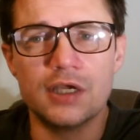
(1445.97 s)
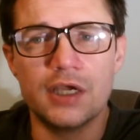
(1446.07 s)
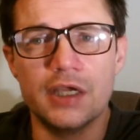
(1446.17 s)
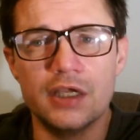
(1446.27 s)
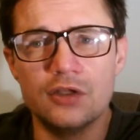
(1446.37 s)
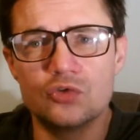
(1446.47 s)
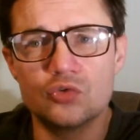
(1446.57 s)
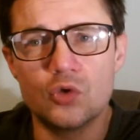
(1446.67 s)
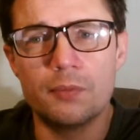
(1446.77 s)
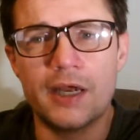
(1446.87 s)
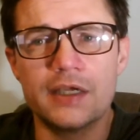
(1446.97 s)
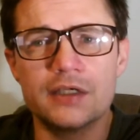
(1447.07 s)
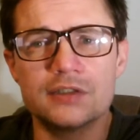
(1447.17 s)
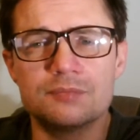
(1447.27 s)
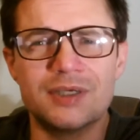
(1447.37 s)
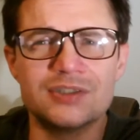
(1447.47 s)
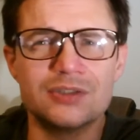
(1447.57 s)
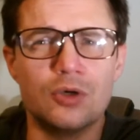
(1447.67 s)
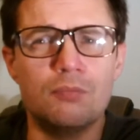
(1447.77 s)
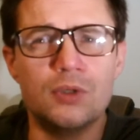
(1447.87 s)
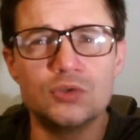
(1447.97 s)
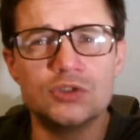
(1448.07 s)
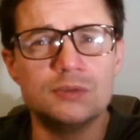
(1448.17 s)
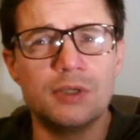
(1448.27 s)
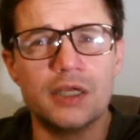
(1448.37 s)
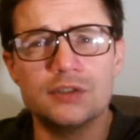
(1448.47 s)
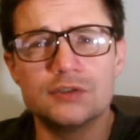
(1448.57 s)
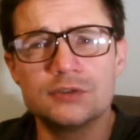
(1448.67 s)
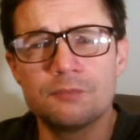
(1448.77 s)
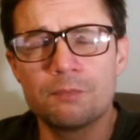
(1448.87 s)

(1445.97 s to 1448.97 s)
a drawback, especially on multiplayers.